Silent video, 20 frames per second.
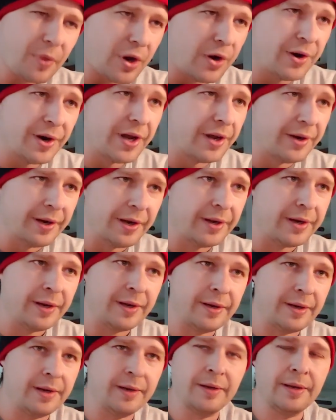
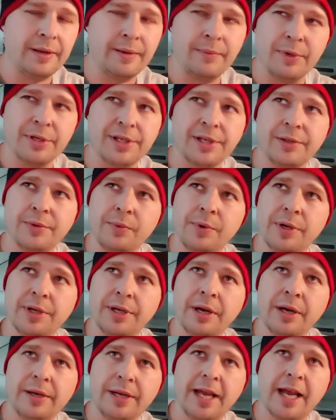No. It wasn't the
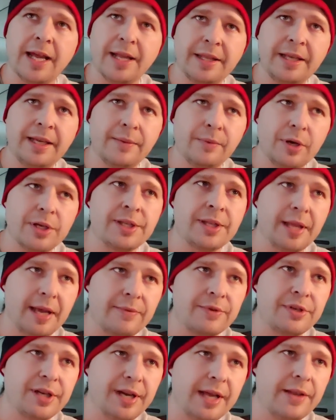one-yard. Yeah, I think it was. But
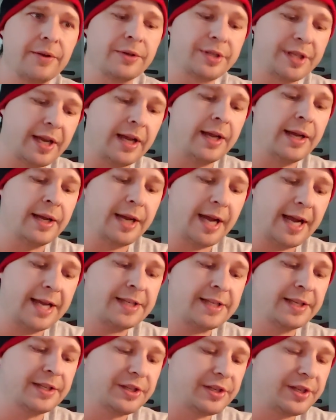that was another
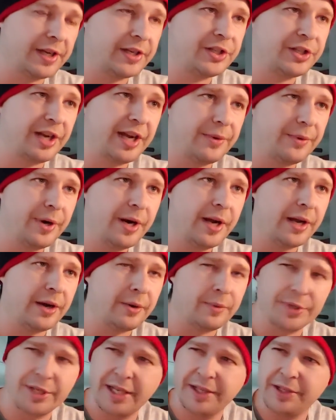Haskins touchdown run.
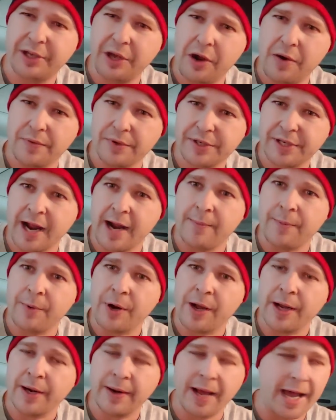Or was that the overtime
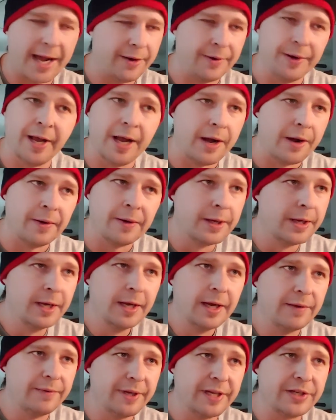run? I don't know.
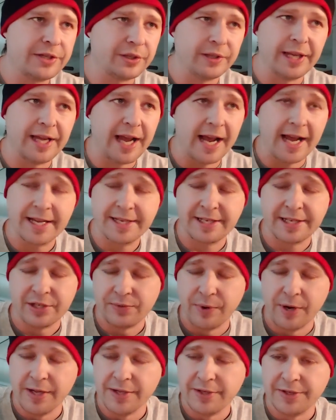Eventually,
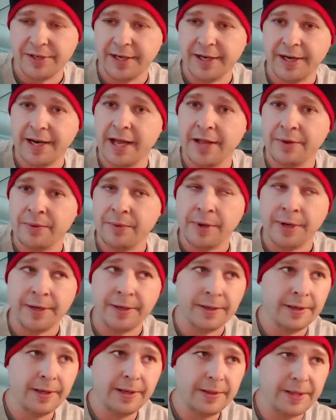Haskins runs in another one.
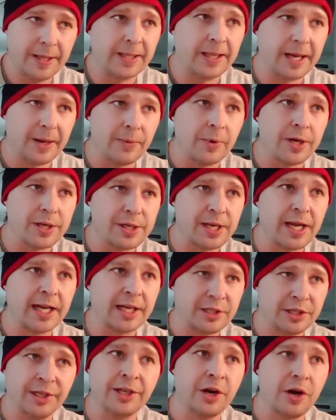I think that was
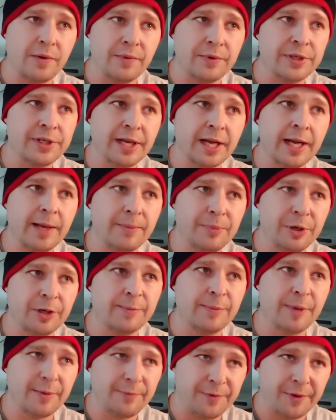actually an overtime. Put
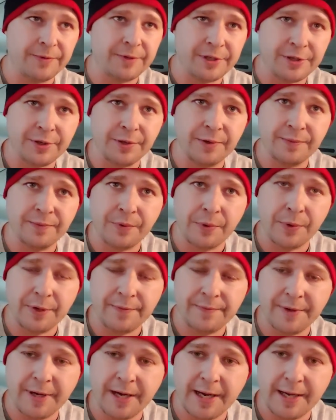him up
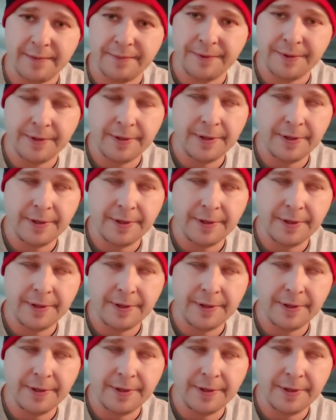52-45.